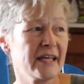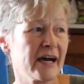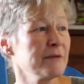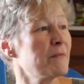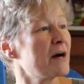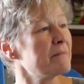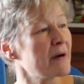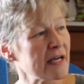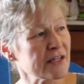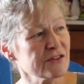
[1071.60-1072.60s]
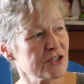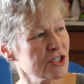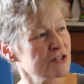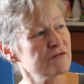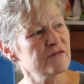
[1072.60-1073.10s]
now I'm on my
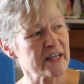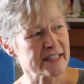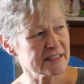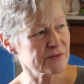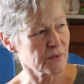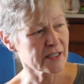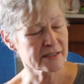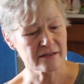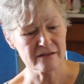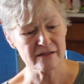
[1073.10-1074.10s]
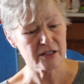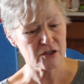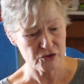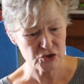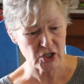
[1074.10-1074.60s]
third phase 1
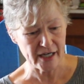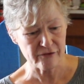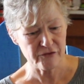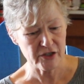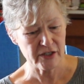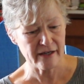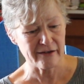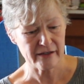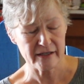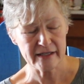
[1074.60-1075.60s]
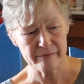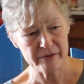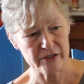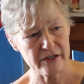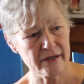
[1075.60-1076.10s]
clinical trial for an ALK
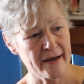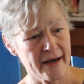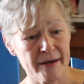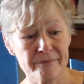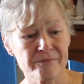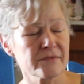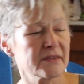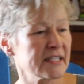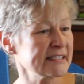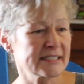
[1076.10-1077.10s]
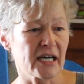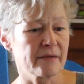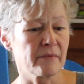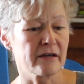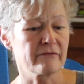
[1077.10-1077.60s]
inhibitor. This
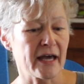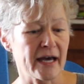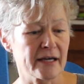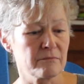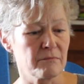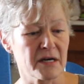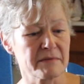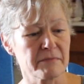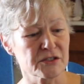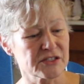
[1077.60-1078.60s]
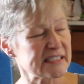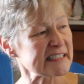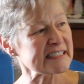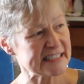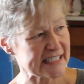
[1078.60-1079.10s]
time I've had my most
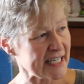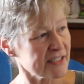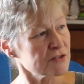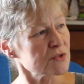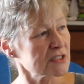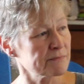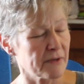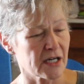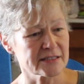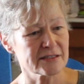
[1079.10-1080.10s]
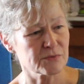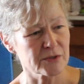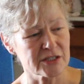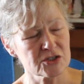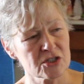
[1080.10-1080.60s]
sustained response,
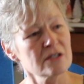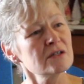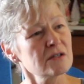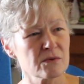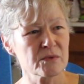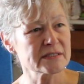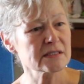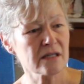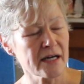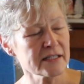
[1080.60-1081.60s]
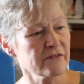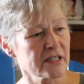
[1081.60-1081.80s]
which was kind of